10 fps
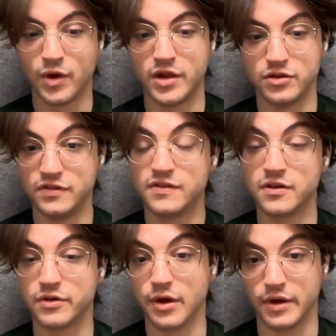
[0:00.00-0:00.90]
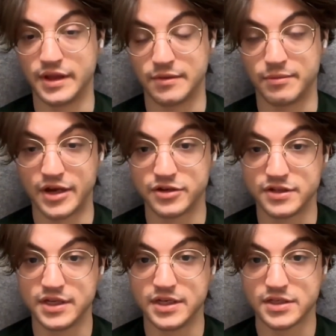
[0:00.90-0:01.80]
when you see a query that
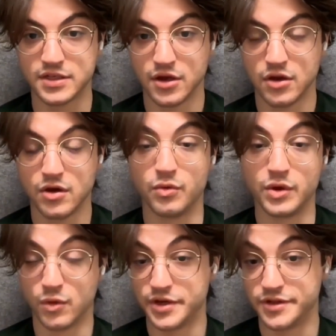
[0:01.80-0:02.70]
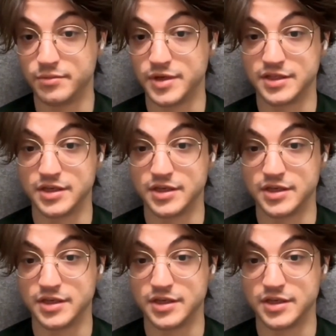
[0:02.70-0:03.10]
matches this, we want it to be